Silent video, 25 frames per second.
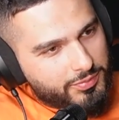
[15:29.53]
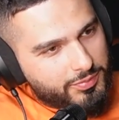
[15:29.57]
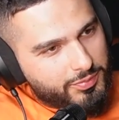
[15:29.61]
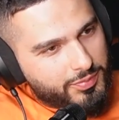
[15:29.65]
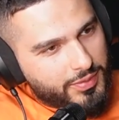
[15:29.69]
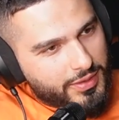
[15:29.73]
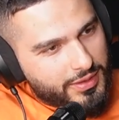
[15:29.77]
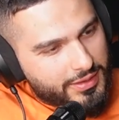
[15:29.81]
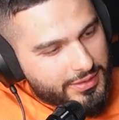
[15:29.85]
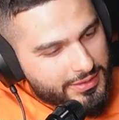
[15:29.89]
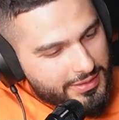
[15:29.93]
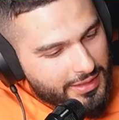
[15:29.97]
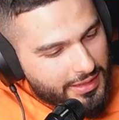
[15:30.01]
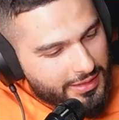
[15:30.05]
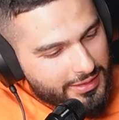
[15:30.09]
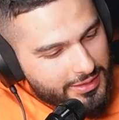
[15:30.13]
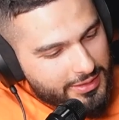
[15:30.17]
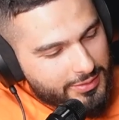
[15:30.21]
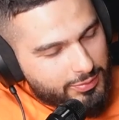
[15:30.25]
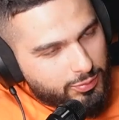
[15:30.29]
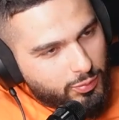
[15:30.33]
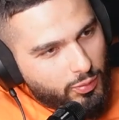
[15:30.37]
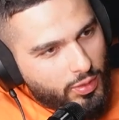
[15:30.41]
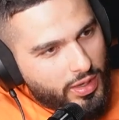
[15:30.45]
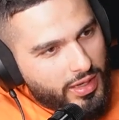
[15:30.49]
but it's like
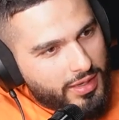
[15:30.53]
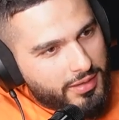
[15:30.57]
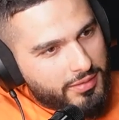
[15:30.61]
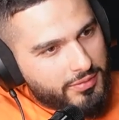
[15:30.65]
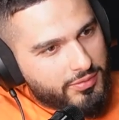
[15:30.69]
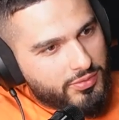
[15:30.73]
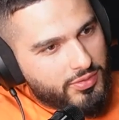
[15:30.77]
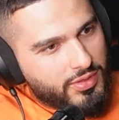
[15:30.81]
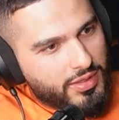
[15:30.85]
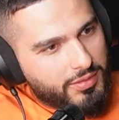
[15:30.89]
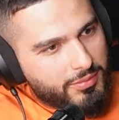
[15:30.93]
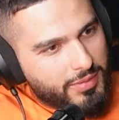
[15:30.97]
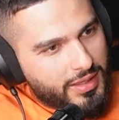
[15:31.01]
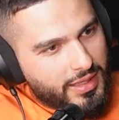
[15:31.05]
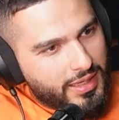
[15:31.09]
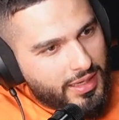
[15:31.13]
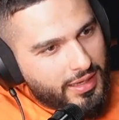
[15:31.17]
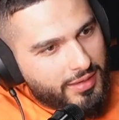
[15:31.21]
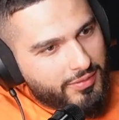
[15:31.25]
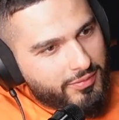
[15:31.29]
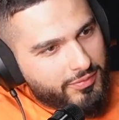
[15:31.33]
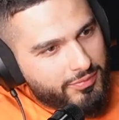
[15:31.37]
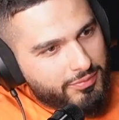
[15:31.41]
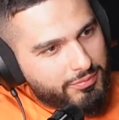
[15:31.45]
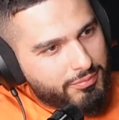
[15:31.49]
this white thing made
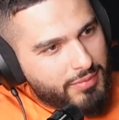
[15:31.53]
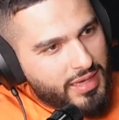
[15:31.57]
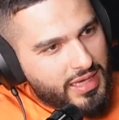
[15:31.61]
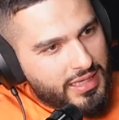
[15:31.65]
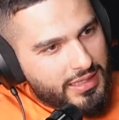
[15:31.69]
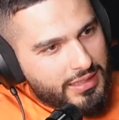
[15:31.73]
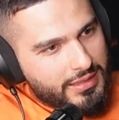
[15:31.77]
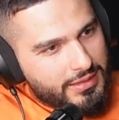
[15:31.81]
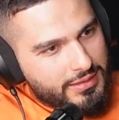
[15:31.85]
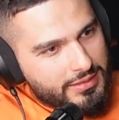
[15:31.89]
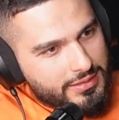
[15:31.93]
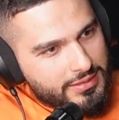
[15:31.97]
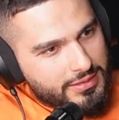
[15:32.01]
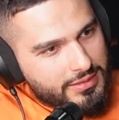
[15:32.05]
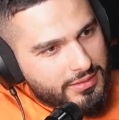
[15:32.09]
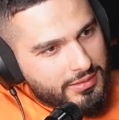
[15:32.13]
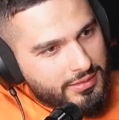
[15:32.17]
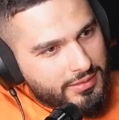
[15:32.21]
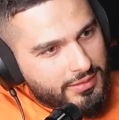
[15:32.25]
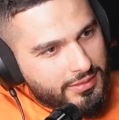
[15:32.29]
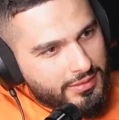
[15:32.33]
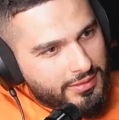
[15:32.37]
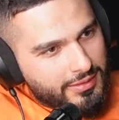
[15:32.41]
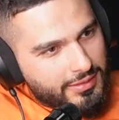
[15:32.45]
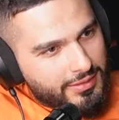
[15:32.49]
out of maize
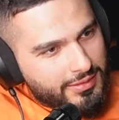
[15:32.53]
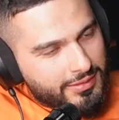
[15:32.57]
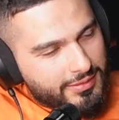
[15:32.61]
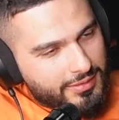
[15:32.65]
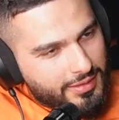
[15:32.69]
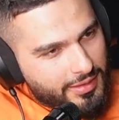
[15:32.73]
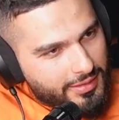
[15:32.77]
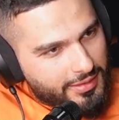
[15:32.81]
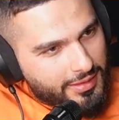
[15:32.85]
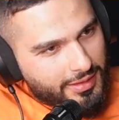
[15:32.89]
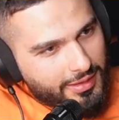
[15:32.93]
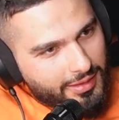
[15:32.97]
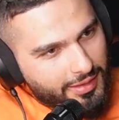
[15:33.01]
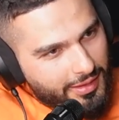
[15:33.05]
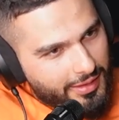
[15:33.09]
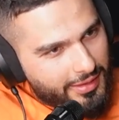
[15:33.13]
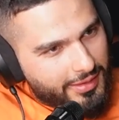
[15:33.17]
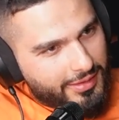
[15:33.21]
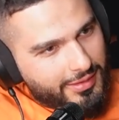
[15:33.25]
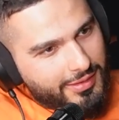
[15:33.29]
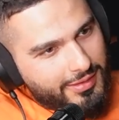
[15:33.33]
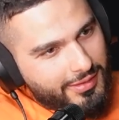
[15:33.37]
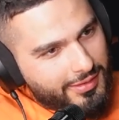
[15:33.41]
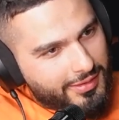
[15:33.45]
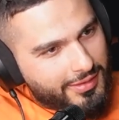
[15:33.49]
that they
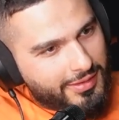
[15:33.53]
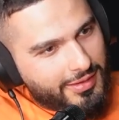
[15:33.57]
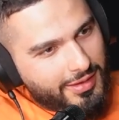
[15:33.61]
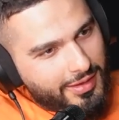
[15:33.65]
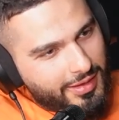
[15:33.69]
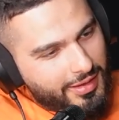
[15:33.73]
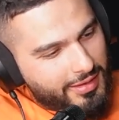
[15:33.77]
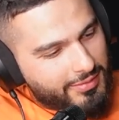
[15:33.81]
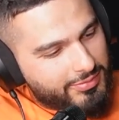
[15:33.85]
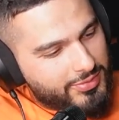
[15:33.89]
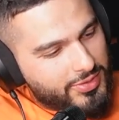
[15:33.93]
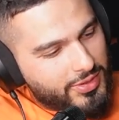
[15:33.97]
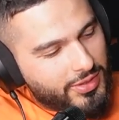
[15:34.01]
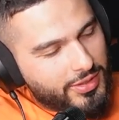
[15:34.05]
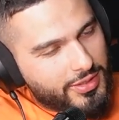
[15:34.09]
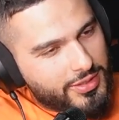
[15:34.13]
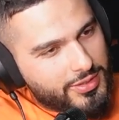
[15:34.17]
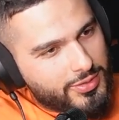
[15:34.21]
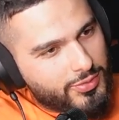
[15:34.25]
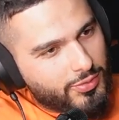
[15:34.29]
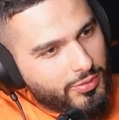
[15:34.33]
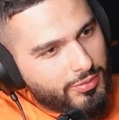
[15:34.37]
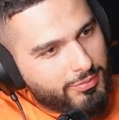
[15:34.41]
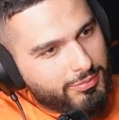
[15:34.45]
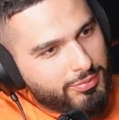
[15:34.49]
like get up, turn
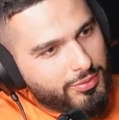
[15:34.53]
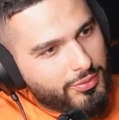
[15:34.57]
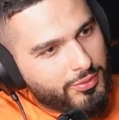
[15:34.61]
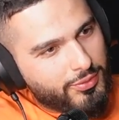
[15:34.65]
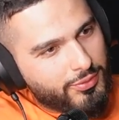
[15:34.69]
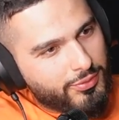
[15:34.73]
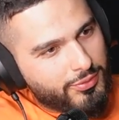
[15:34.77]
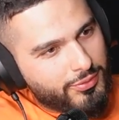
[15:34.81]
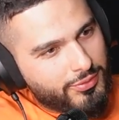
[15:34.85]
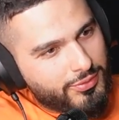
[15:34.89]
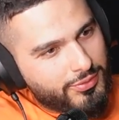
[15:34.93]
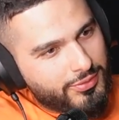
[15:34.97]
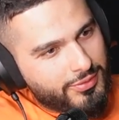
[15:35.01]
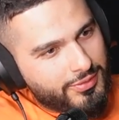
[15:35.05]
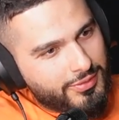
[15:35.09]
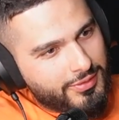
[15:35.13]
into a ball,